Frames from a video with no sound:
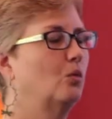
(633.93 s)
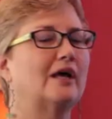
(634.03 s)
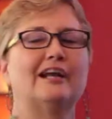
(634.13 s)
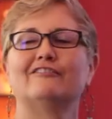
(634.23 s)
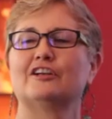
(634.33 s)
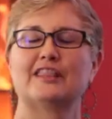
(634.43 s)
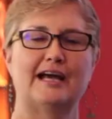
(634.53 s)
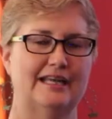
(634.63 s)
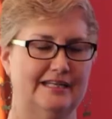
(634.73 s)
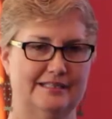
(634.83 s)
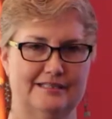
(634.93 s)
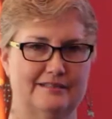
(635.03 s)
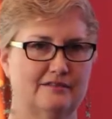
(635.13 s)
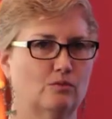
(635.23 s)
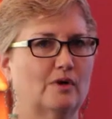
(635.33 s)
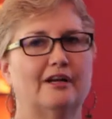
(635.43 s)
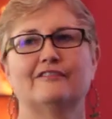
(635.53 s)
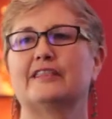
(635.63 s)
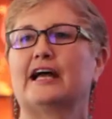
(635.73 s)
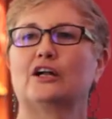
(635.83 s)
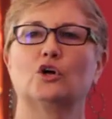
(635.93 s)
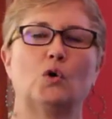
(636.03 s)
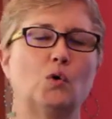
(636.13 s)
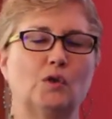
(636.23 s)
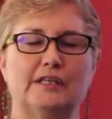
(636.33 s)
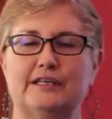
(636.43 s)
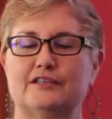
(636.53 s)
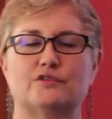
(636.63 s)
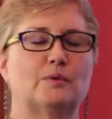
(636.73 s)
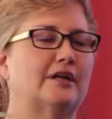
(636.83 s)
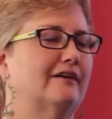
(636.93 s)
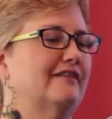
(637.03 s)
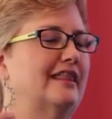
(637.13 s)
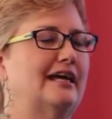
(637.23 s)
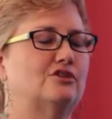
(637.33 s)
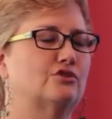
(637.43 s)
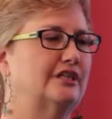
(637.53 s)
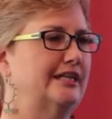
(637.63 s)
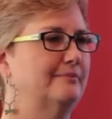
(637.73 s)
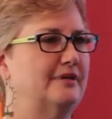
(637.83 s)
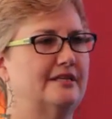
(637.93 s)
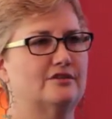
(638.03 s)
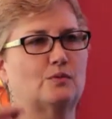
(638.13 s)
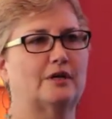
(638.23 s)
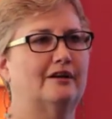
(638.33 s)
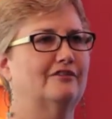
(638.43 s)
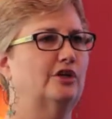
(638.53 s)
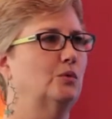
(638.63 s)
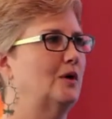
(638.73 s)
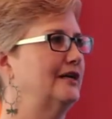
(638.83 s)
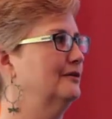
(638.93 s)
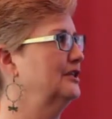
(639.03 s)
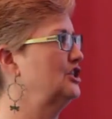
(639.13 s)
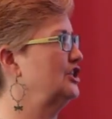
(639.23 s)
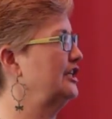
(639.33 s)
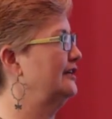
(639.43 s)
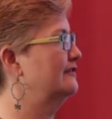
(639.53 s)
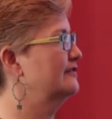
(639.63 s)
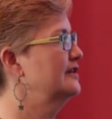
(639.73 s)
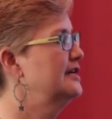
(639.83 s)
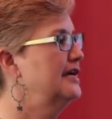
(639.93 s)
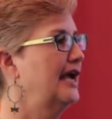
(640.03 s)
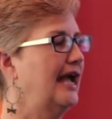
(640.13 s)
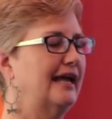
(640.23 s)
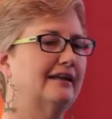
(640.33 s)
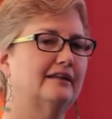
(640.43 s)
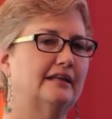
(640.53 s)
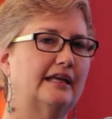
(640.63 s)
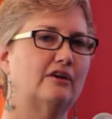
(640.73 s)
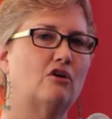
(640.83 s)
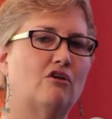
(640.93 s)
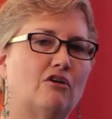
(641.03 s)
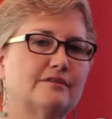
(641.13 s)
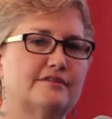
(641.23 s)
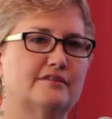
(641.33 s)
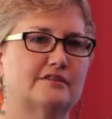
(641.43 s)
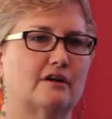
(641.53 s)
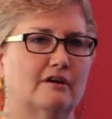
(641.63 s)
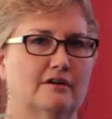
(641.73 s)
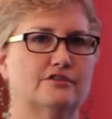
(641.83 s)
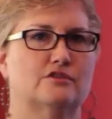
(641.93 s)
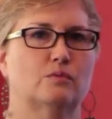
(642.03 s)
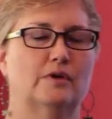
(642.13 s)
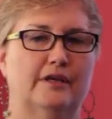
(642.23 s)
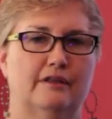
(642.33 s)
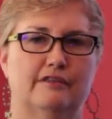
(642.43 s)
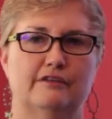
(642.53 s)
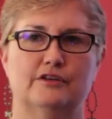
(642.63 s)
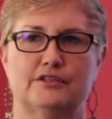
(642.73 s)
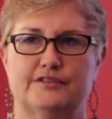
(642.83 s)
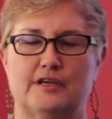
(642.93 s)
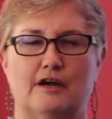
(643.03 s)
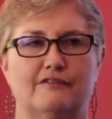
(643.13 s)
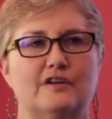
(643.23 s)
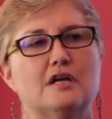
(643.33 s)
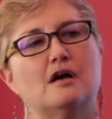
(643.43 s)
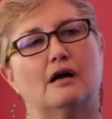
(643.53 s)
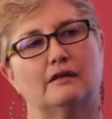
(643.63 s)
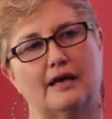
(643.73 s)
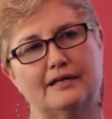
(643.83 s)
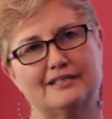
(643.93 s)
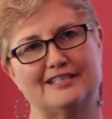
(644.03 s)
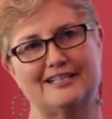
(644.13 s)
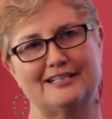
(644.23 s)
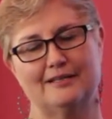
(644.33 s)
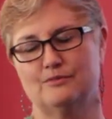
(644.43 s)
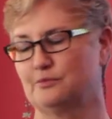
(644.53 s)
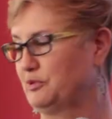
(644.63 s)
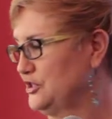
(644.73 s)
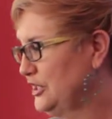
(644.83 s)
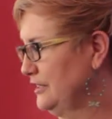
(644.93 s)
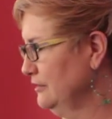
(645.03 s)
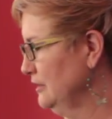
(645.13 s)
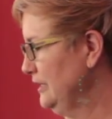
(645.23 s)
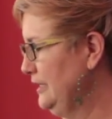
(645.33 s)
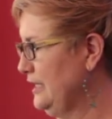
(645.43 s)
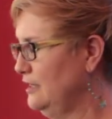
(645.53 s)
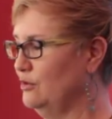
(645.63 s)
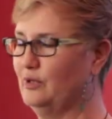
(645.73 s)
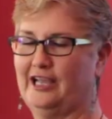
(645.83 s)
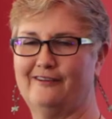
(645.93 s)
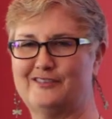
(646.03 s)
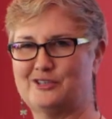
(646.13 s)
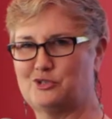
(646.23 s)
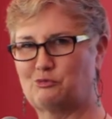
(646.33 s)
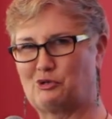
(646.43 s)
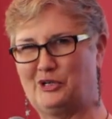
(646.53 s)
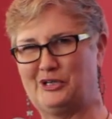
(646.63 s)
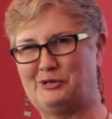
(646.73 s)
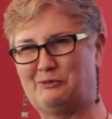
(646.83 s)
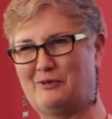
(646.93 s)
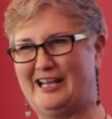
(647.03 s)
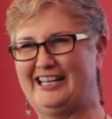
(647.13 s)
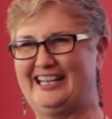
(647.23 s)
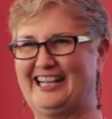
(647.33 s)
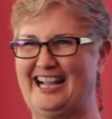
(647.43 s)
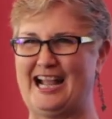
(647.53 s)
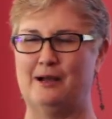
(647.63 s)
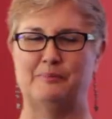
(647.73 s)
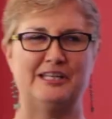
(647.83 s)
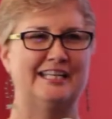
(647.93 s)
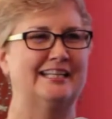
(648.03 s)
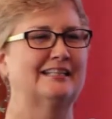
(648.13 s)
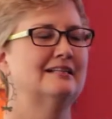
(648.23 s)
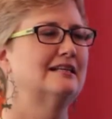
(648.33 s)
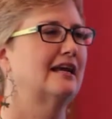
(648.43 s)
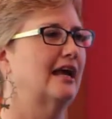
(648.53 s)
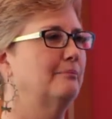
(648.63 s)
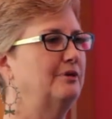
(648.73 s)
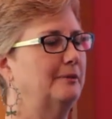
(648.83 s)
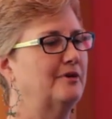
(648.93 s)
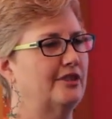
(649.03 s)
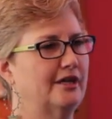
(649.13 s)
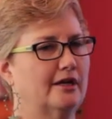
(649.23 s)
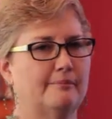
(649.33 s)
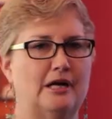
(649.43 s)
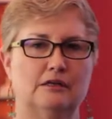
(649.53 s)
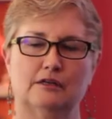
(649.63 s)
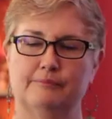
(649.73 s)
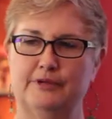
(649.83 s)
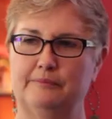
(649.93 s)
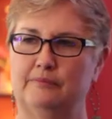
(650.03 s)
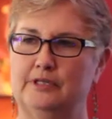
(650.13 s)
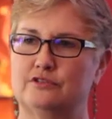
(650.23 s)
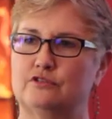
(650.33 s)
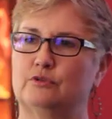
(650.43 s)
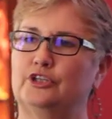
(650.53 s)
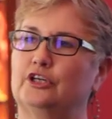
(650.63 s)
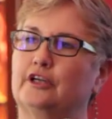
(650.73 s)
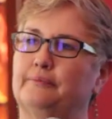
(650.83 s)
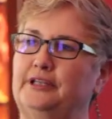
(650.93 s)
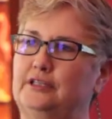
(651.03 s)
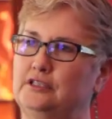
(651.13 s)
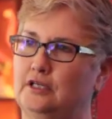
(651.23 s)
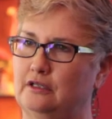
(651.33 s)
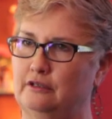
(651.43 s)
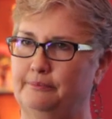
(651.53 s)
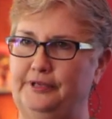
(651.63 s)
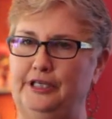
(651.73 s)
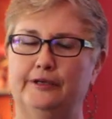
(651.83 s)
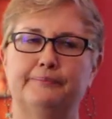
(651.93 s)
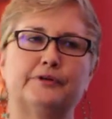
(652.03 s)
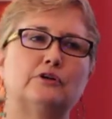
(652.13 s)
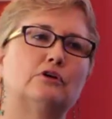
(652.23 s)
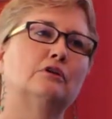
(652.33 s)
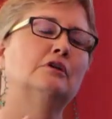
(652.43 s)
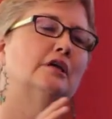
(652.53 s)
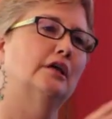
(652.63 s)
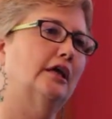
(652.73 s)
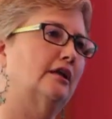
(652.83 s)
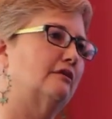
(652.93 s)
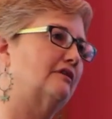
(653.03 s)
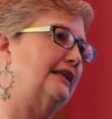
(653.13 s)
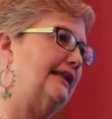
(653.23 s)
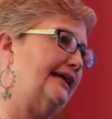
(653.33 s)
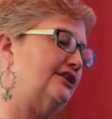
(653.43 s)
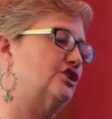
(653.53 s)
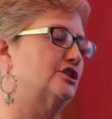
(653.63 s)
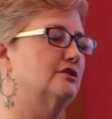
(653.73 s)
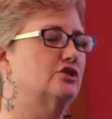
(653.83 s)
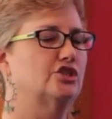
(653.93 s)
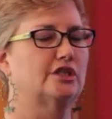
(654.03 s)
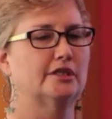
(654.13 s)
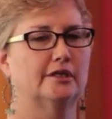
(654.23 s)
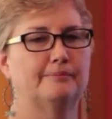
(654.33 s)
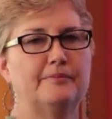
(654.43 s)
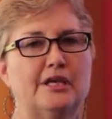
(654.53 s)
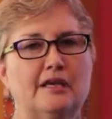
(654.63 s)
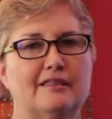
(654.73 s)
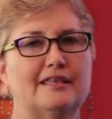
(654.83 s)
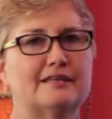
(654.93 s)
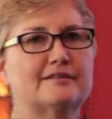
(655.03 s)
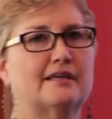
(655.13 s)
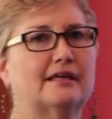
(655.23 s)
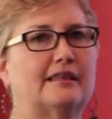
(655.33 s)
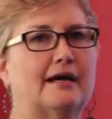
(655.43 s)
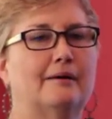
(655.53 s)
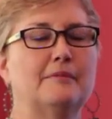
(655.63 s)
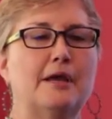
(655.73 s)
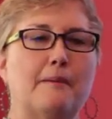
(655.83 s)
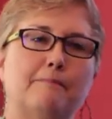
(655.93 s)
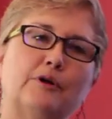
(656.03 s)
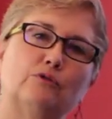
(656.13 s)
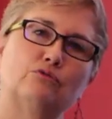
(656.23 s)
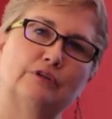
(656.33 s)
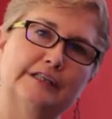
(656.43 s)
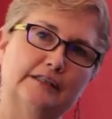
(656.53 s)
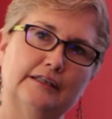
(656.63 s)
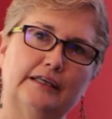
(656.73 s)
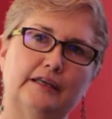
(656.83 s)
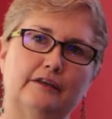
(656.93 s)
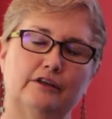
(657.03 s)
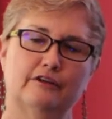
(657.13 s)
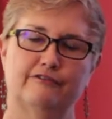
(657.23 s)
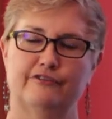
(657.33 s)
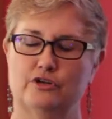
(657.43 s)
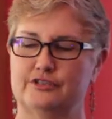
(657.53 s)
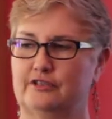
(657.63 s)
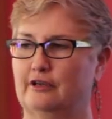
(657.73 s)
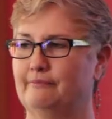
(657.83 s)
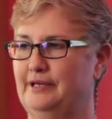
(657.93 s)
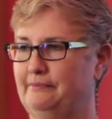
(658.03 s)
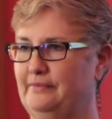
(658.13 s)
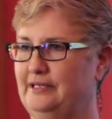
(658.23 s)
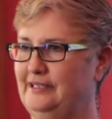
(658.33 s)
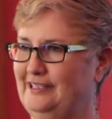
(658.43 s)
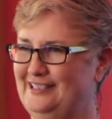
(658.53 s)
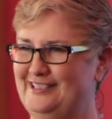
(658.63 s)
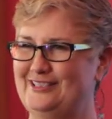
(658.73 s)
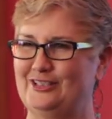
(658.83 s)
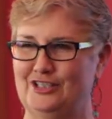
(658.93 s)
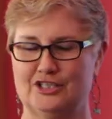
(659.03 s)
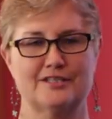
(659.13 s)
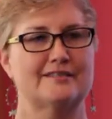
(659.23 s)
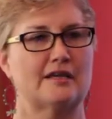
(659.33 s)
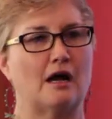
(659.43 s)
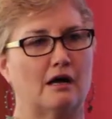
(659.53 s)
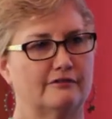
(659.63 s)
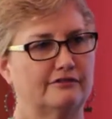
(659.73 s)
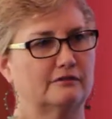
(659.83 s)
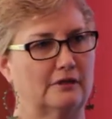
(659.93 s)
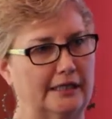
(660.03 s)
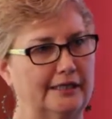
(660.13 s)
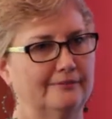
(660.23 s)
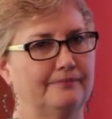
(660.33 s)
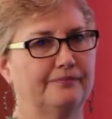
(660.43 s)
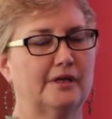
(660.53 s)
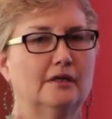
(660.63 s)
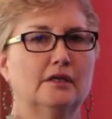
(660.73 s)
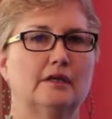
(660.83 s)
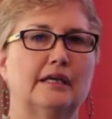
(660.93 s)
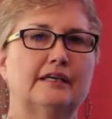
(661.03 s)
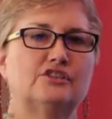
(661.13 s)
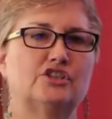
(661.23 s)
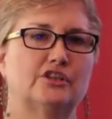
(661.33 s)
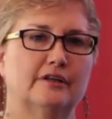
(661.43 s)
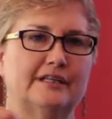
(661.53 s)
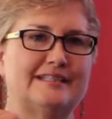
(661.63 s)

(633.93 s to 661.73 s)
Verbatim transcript: Whatever that is, whatever that goal is, whatever that dream is, whatever you want to achieve. And it all starts with yourself. A lot of times, particularly now, we have this royal wedding happening and people think about commitments when you're committed to other people, in a relationship, things like that. But really, your first commitment is to yourself, right? It's your